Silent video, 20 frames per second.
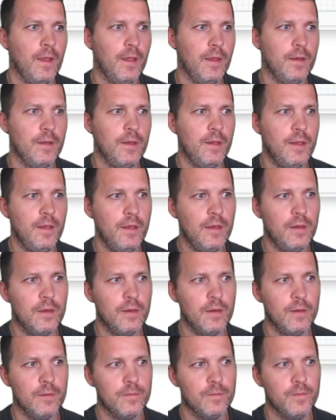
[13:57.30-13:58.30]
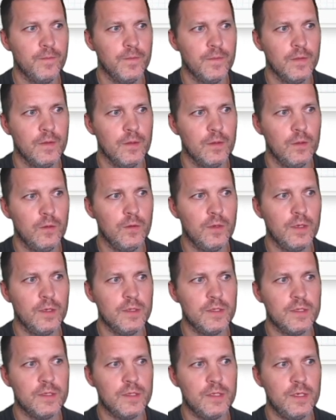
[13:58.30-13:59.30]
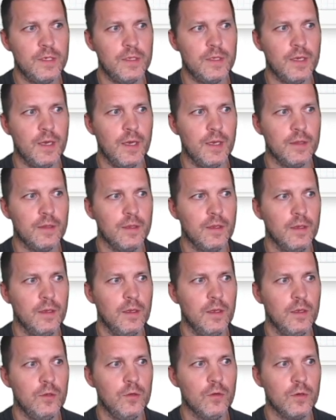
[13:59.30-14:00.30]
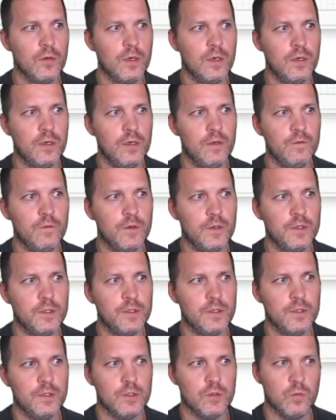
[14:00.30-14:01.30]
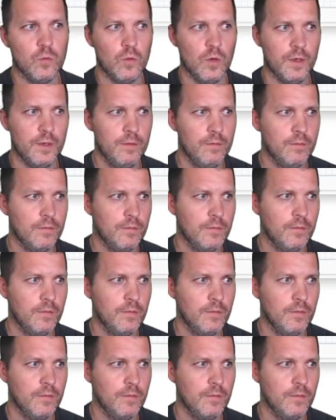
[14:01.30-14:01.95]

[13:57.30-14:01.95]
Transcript: And here you can see that your current version is one